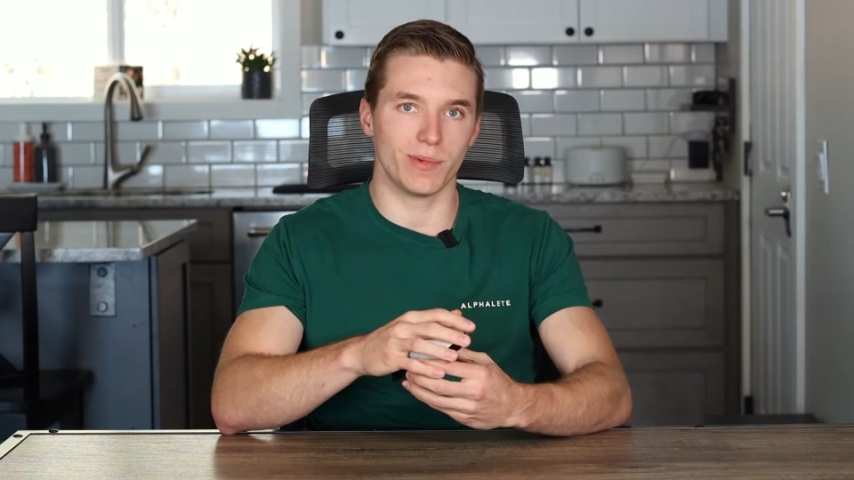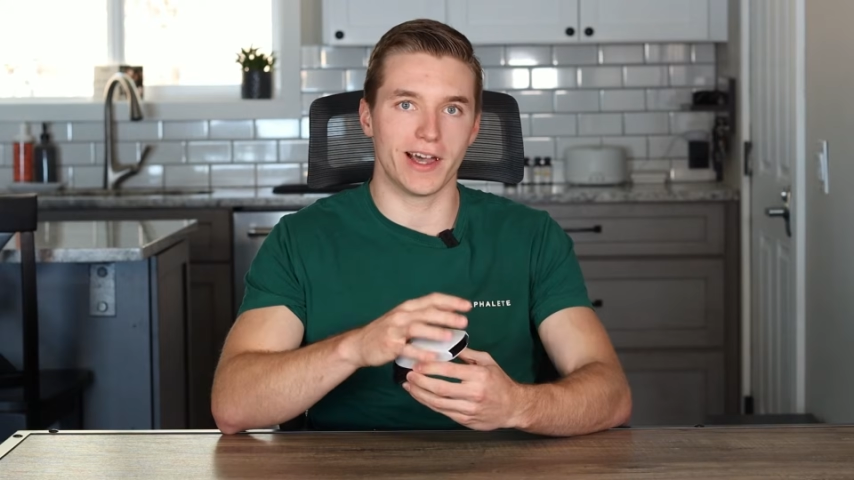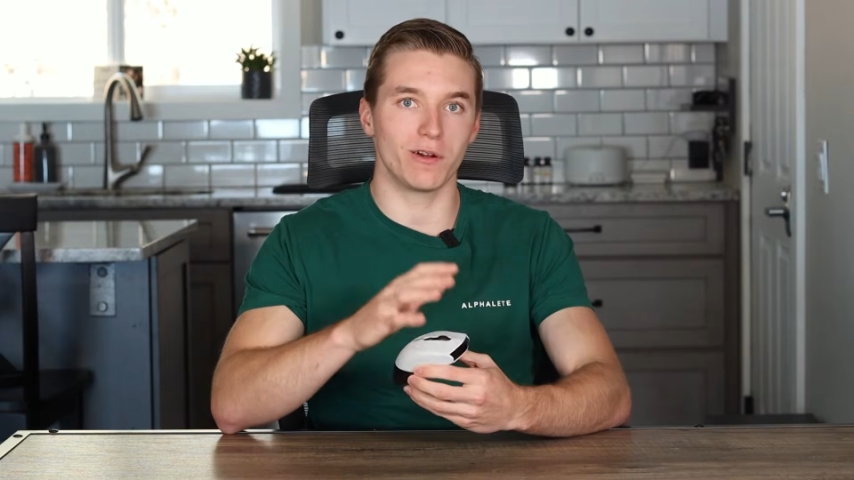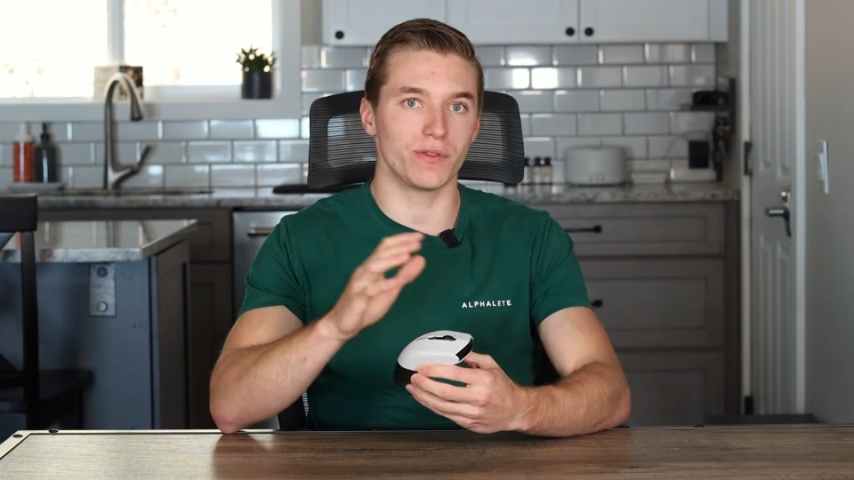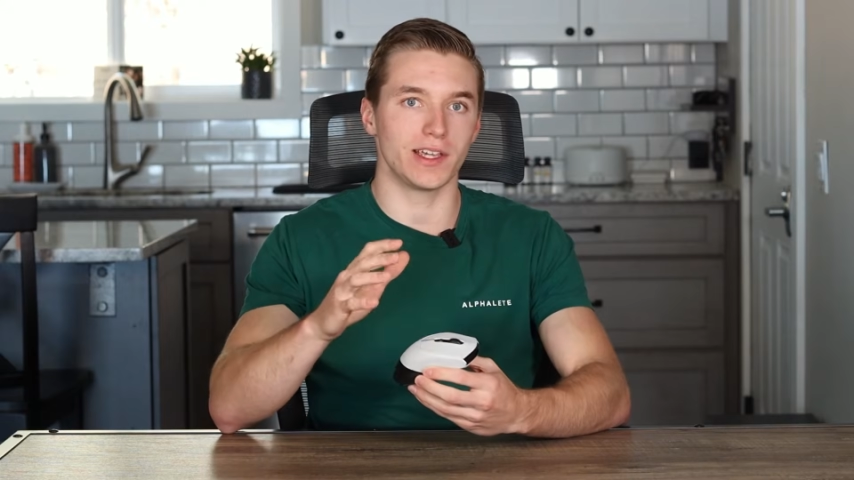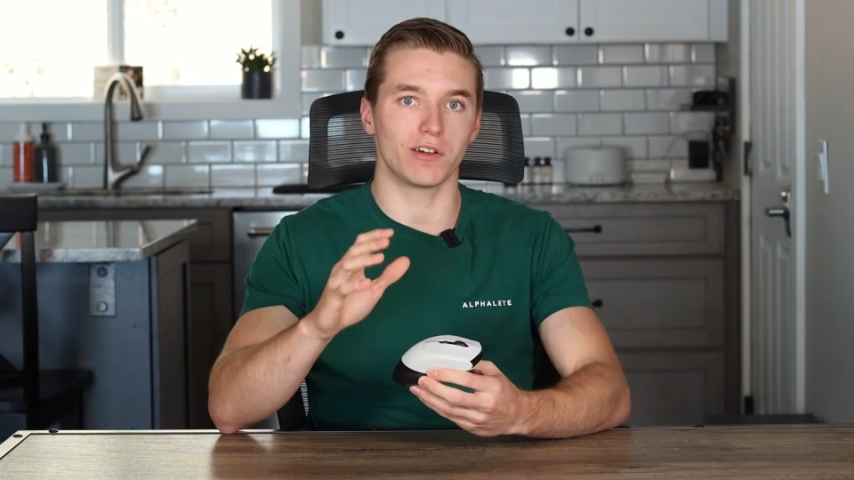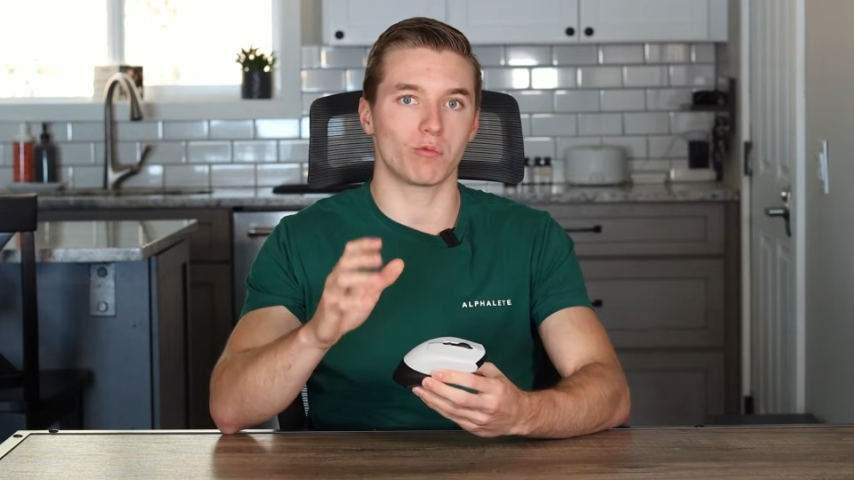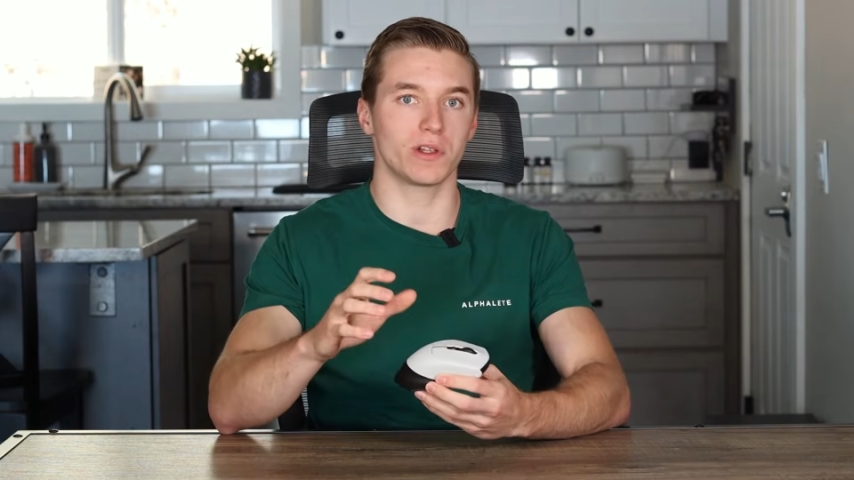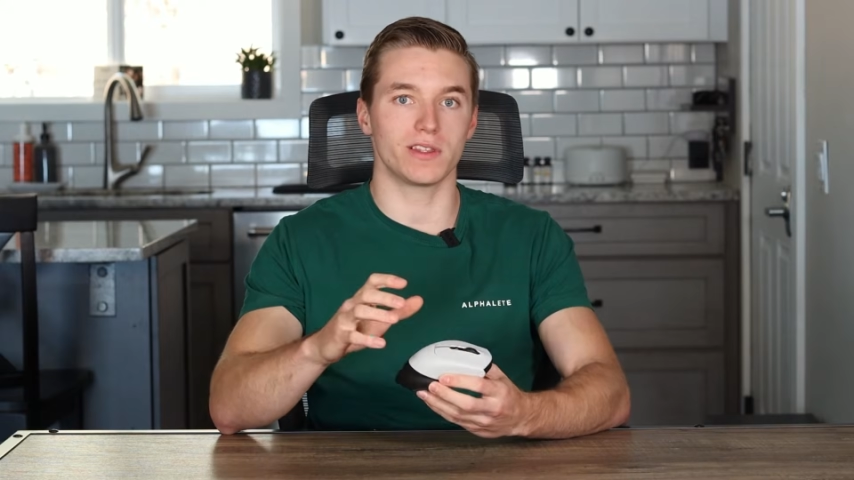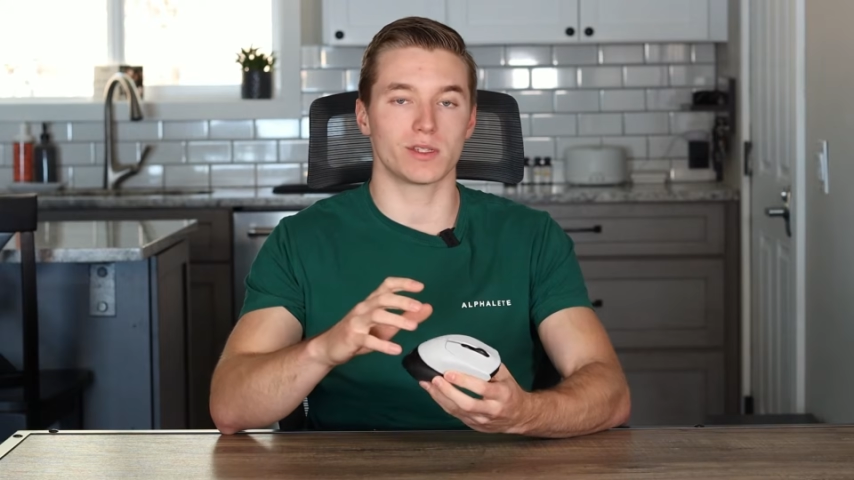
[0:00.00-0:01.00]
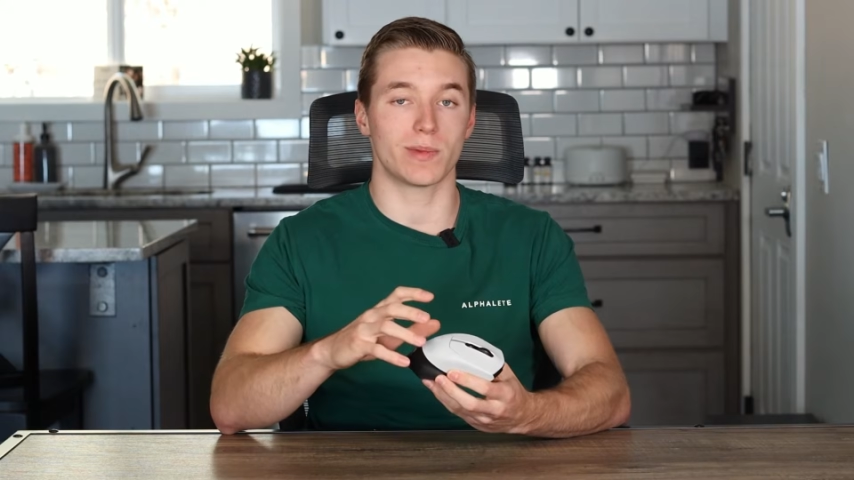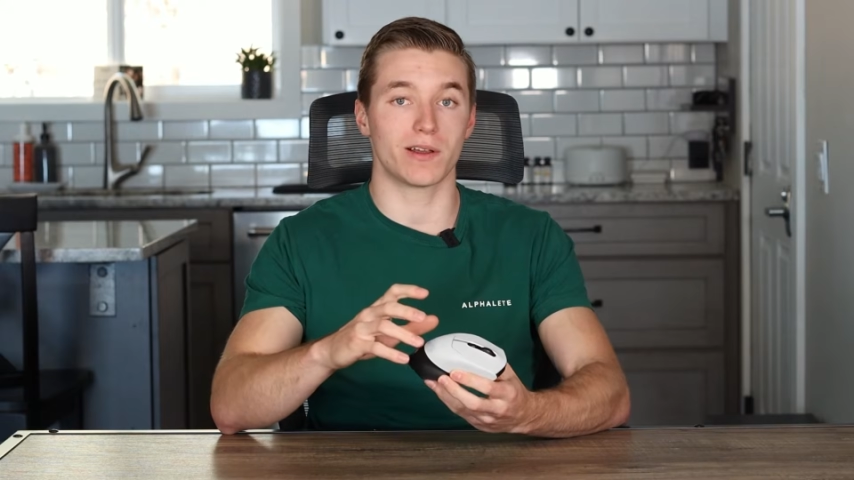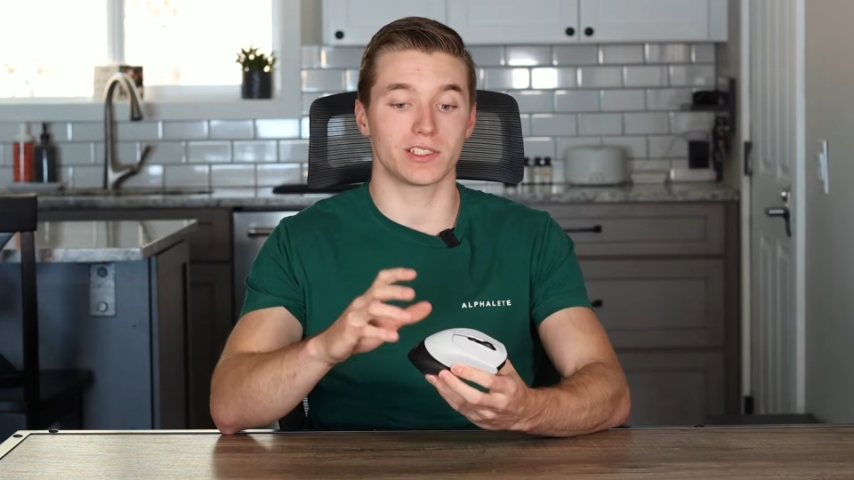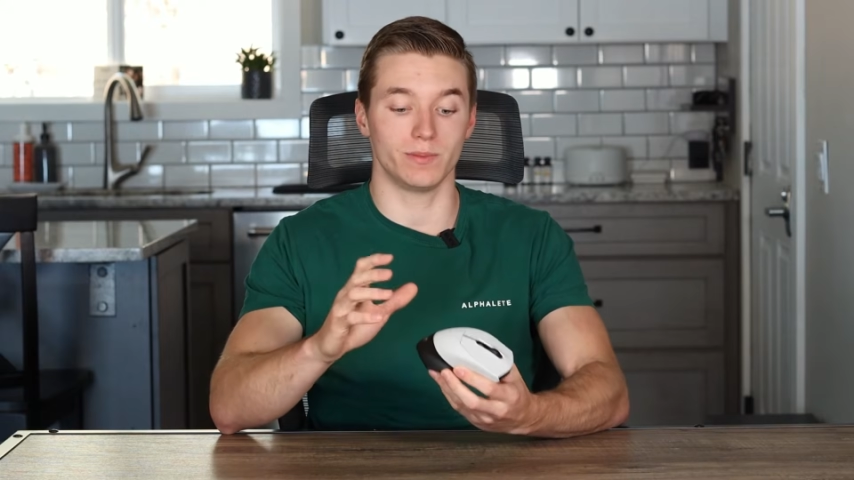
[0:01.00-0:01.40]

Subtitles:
but I don't think I would want this mouse